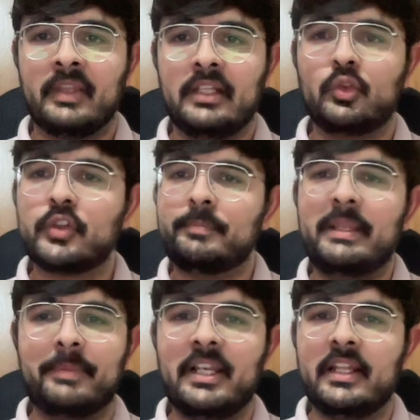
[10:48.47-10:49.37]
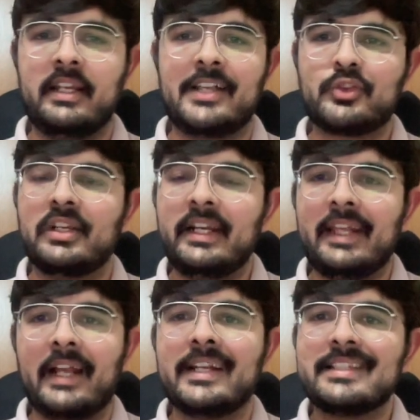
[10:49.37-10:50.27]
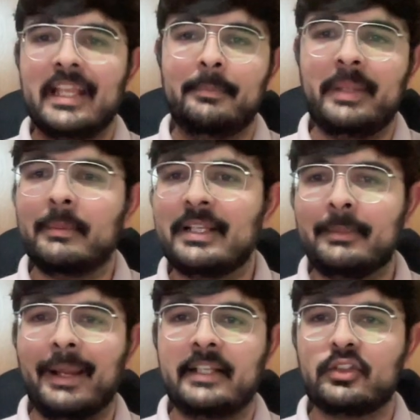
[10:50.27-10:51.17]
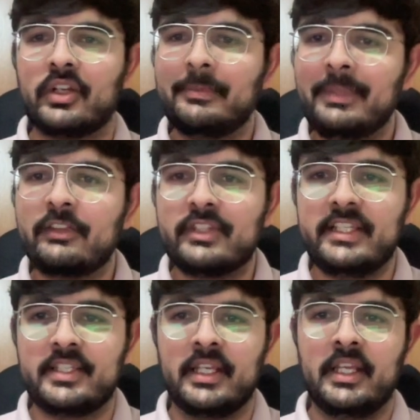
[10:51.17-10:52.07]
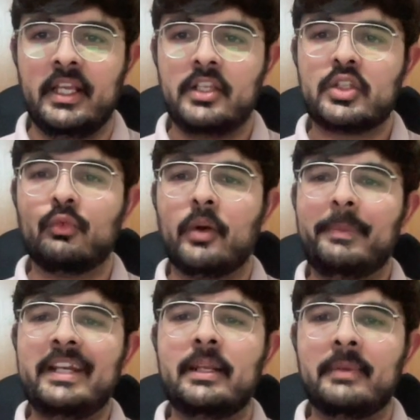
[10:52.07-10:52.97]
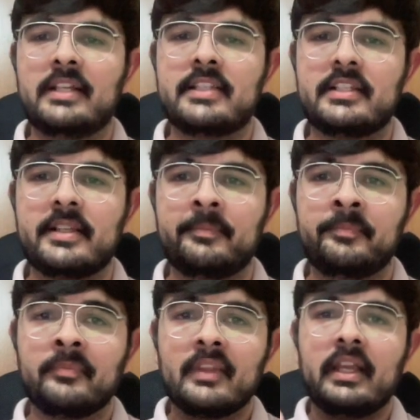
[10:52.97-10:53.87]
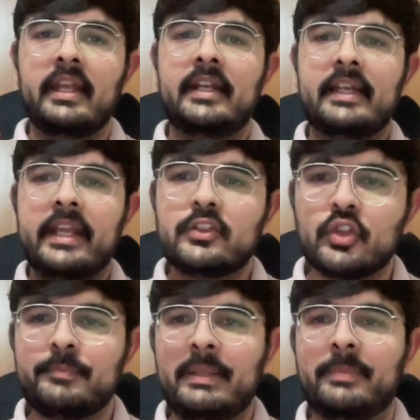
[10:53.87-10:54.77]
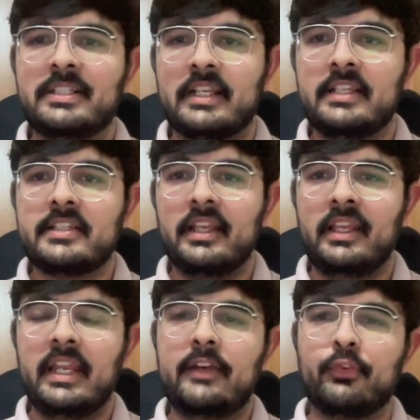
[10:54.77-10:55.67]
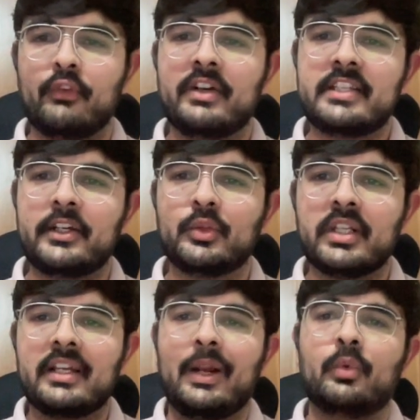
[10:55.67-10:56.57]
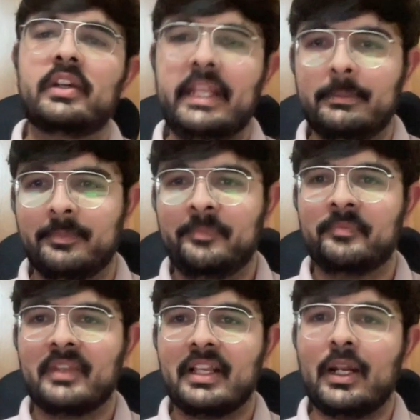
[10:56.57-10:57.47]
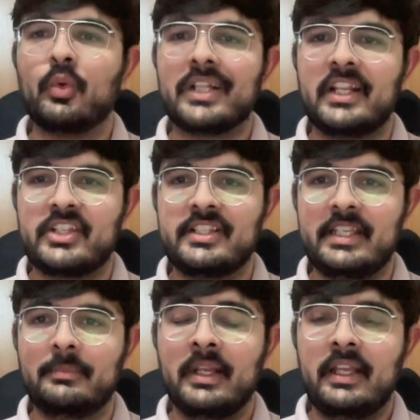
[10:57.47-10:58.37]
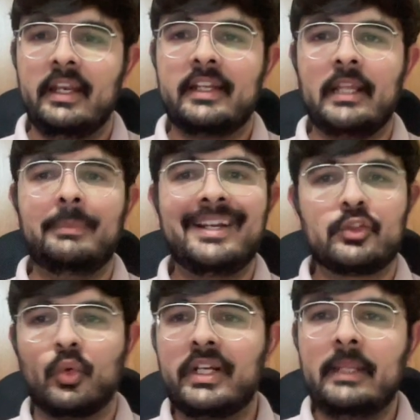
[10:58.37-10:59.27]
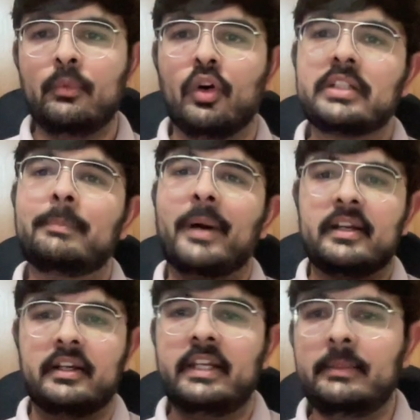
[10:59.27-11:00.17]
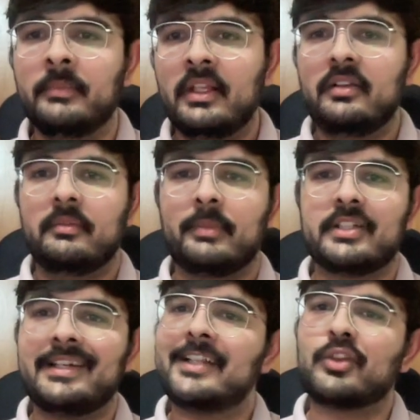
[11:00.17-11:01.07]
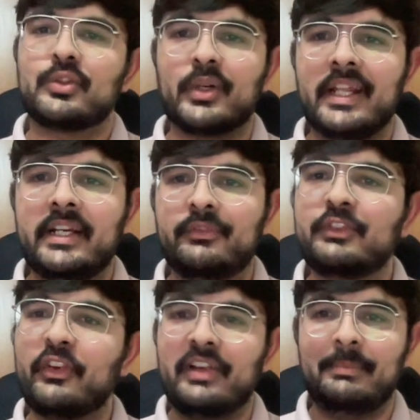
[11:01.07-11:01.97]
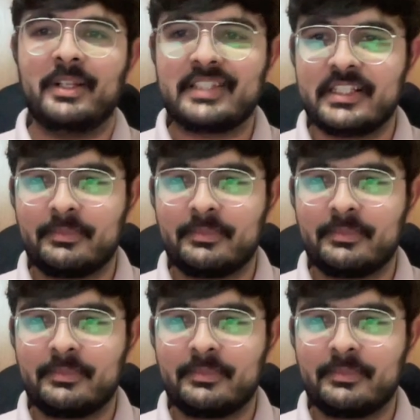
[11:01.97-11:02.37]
those people are naturally tagged as NPA by the banks or NBFCs. So what Paytm does is, it takes those people's list, it forwards it to the ground collections team. It can be its own team or the partner team, because it has also tied up with 50 plus such